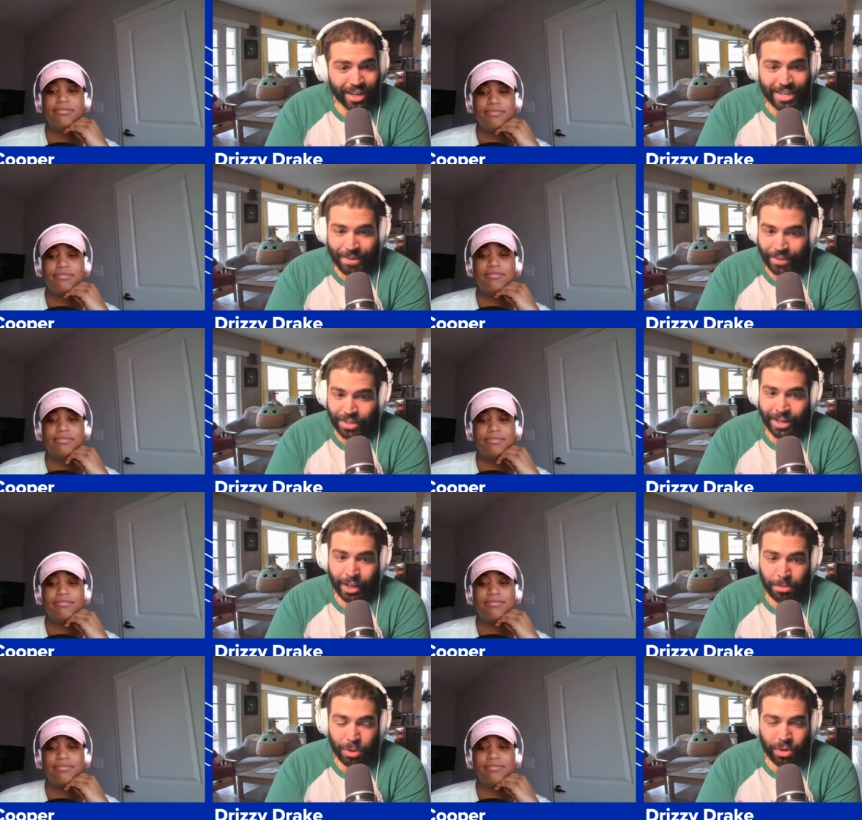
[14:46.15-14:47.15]
Speaker 1: That defense is
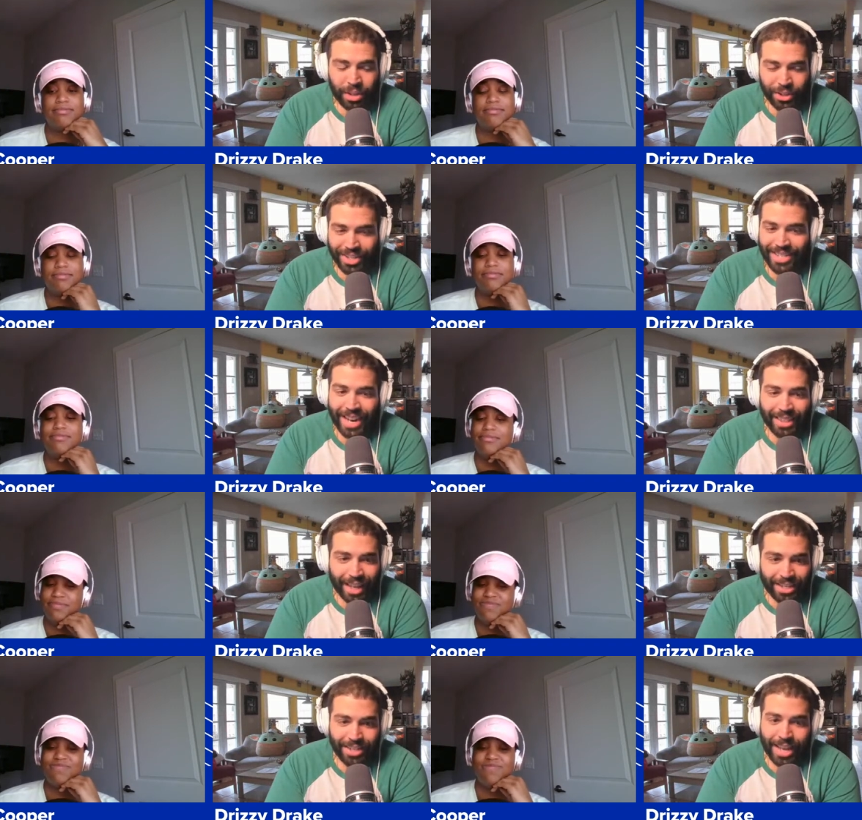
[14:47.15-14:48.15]
terrible. They're dead
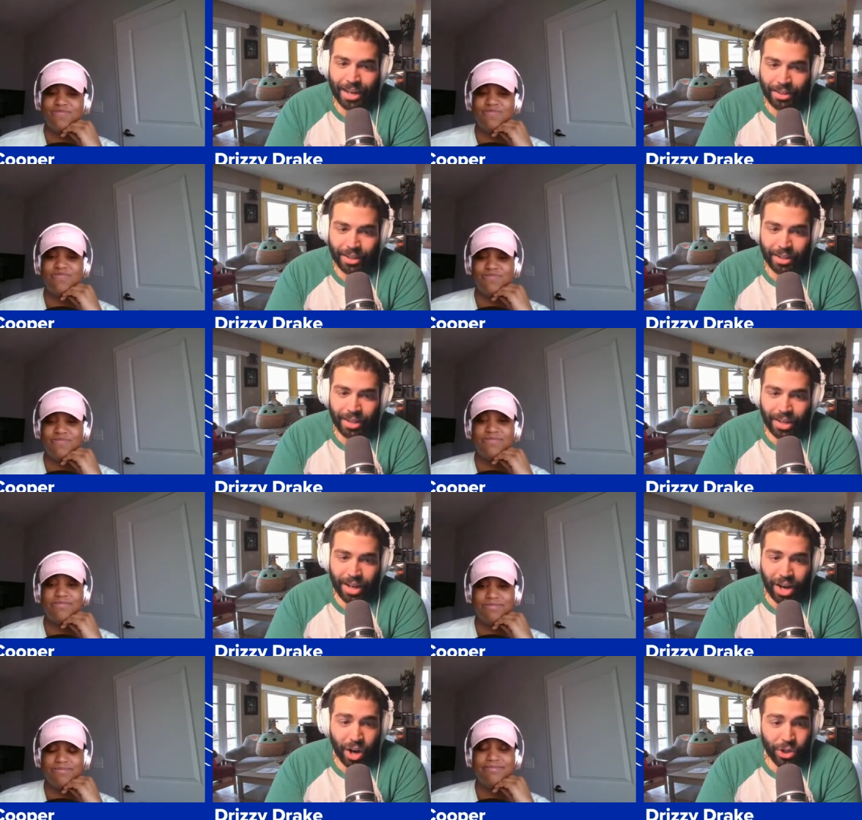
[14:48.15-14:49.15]
last in tackling.
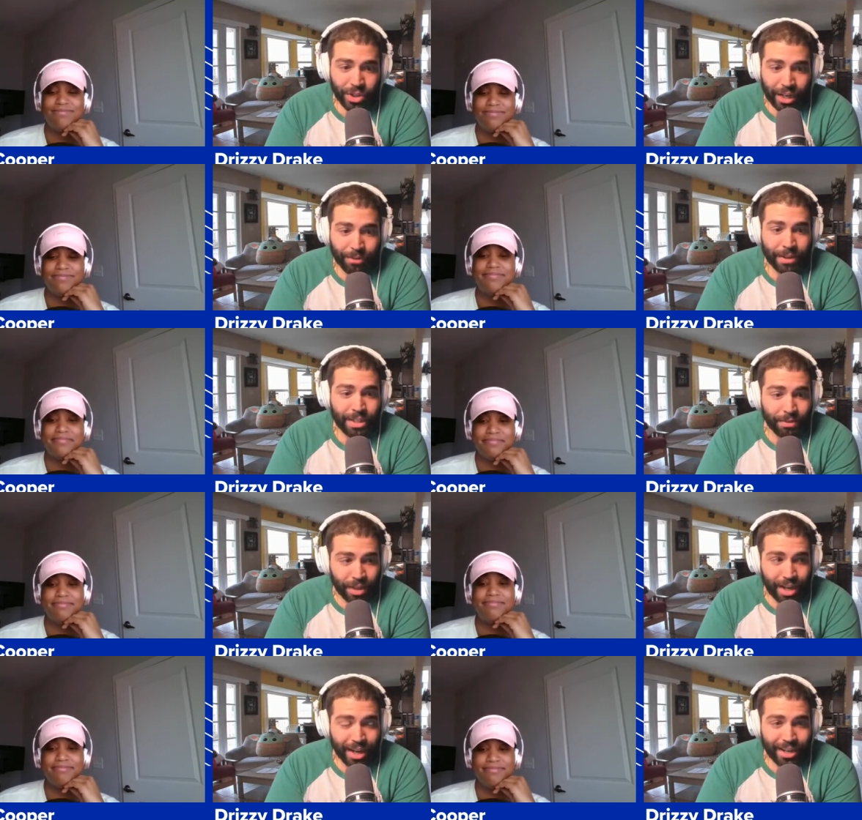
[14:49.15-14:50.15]
Also, that offensive
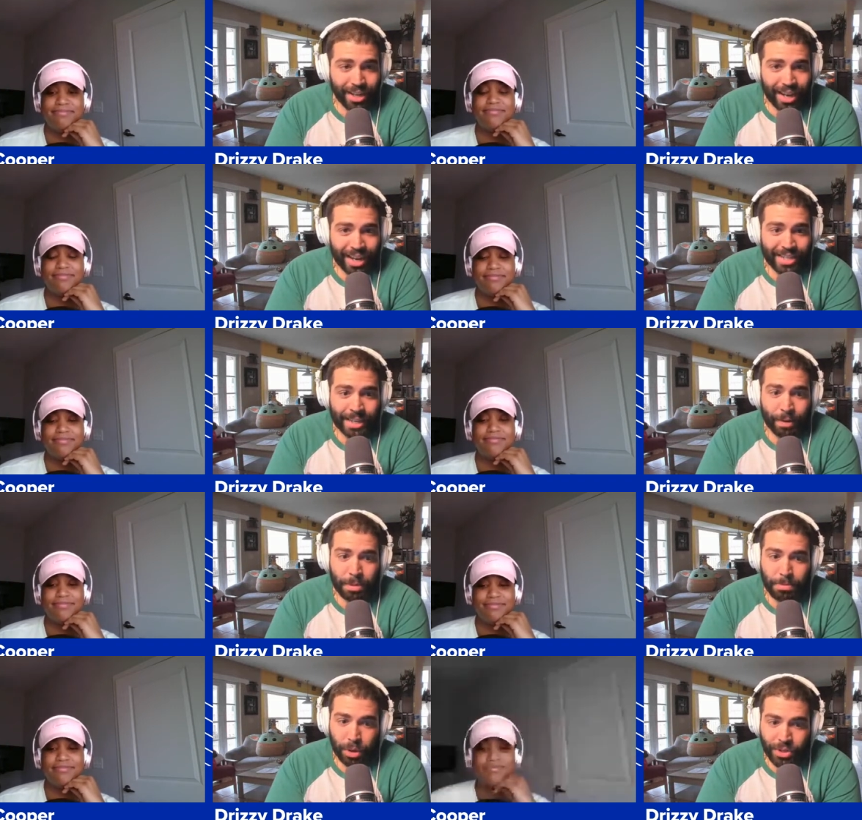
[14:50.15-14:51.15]
line has given up
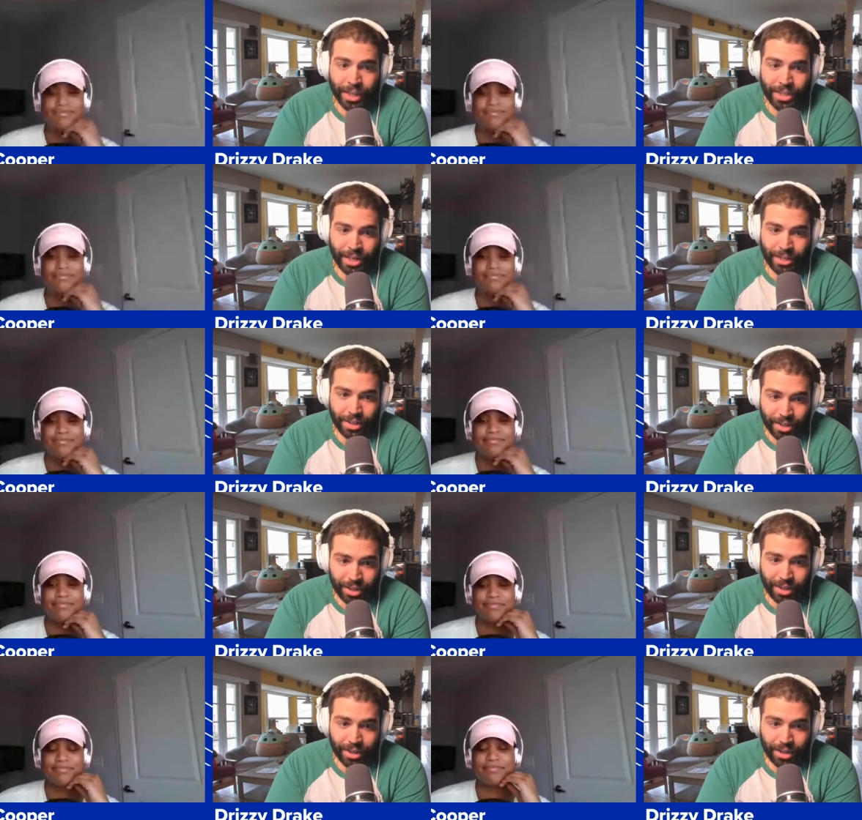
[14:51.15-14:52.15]
the most sacks in the
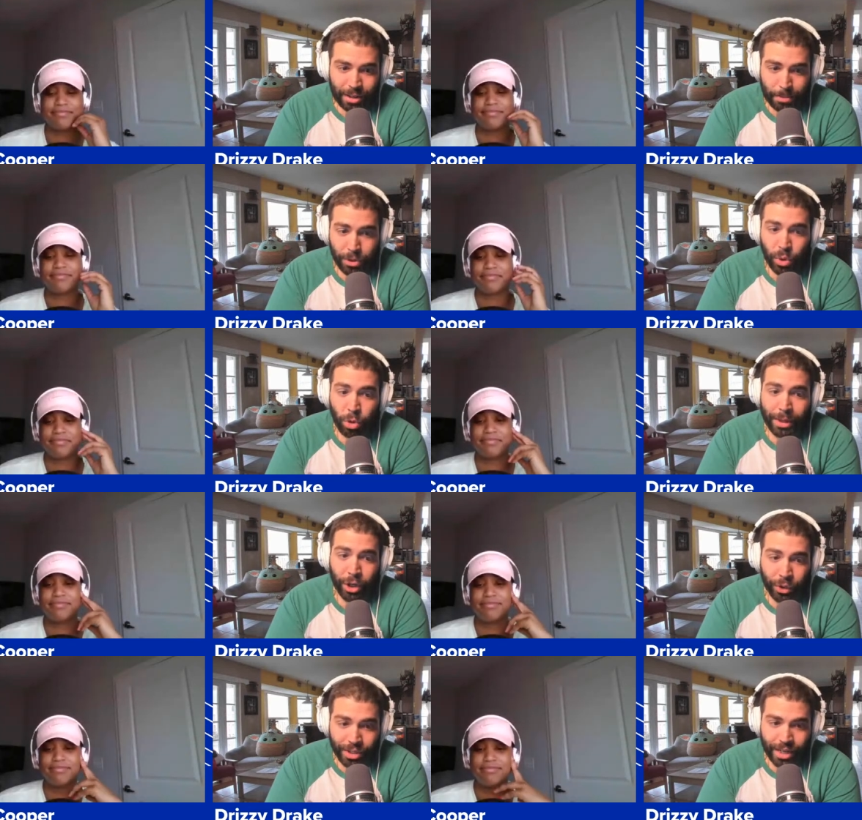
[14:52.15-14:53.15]
ACC. the most quarterback
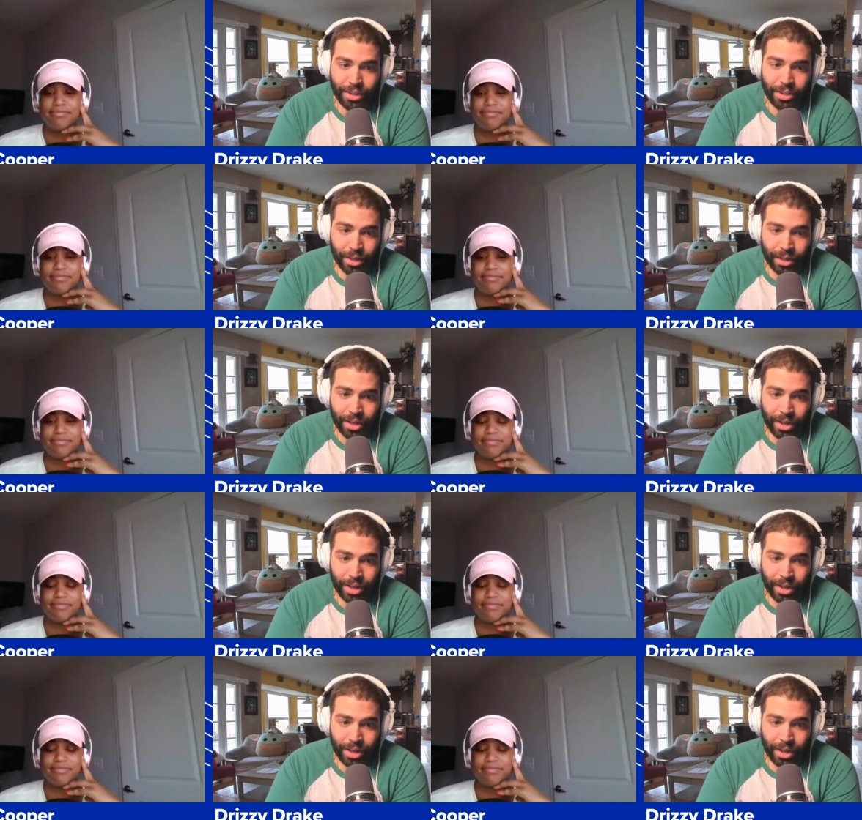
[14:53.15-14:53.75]
hurries in the ACC.